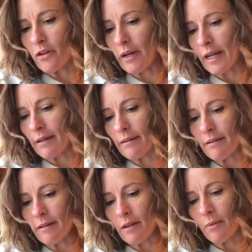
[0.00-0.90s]
in.
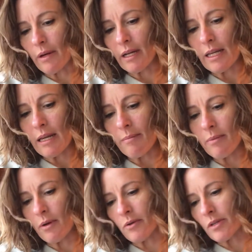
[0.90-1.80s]
You want to keep
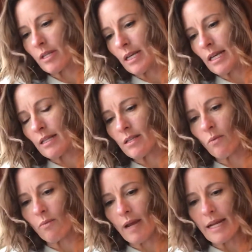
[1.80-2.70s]
those seeds
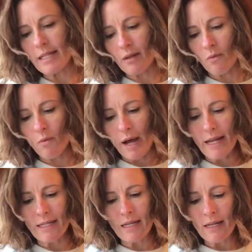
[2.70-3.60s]
nice and
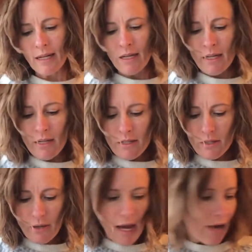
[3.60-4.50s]
wet. So yeah,